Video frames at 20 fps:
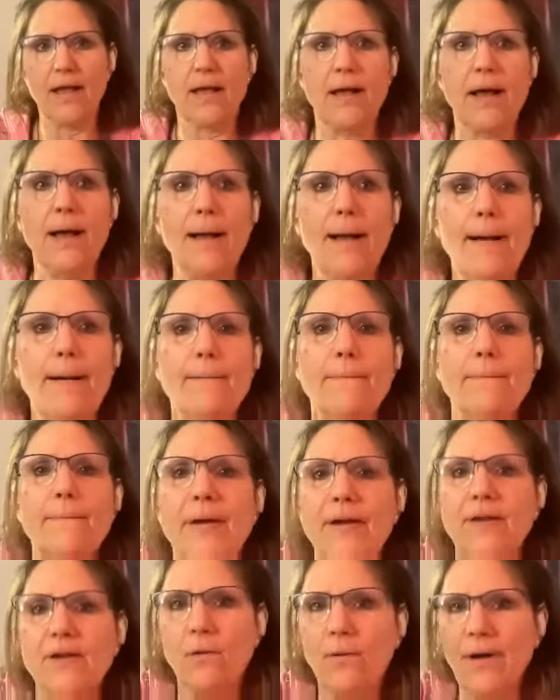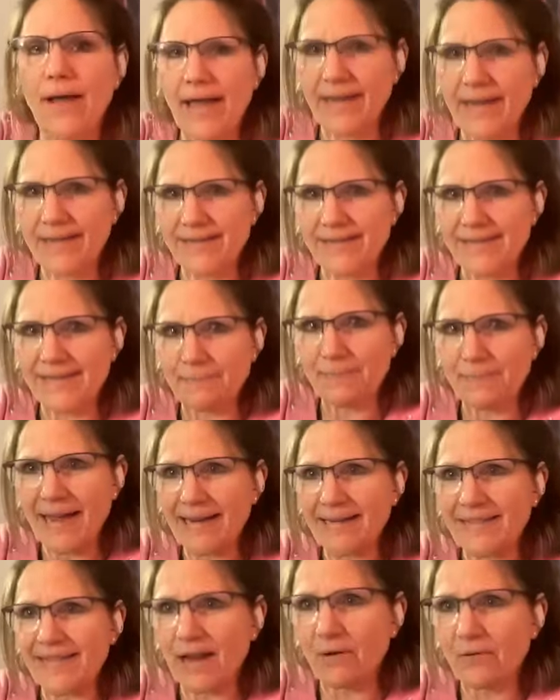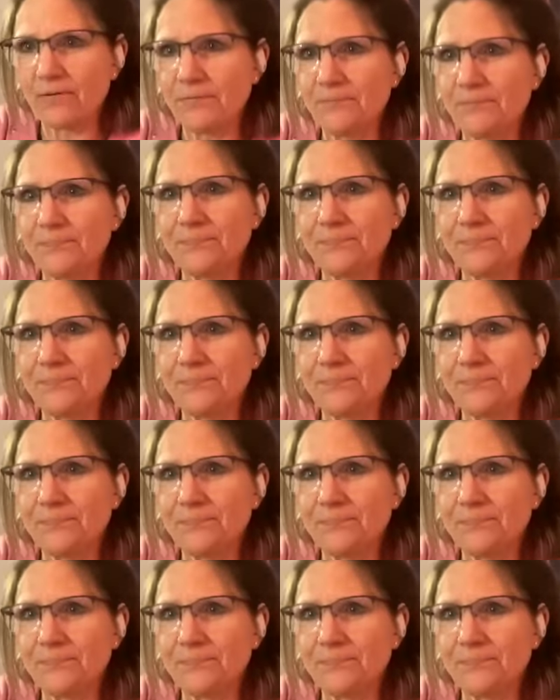But go ahead and sit back down.